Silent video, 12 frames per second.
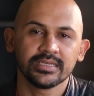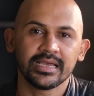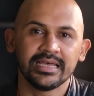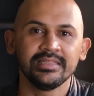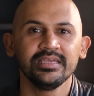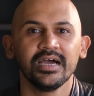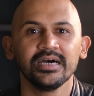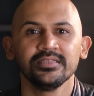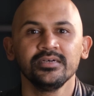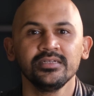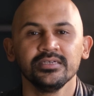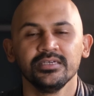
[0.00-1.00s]
and the
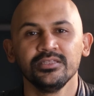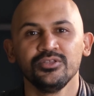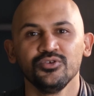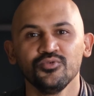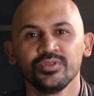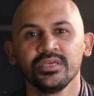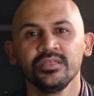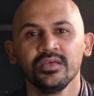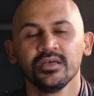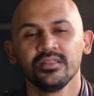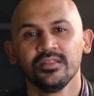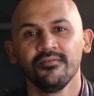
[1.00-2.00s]
other is using
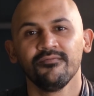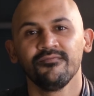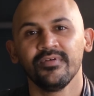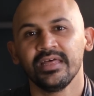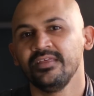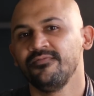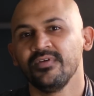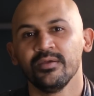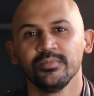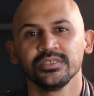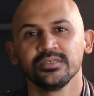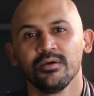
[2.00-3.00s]
the very
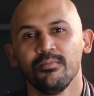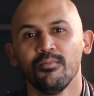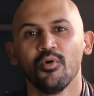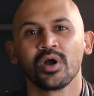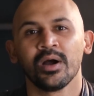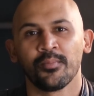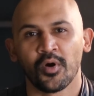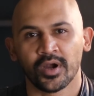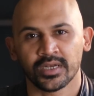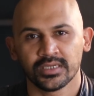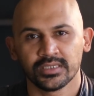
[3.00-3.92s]
famous mocha pot.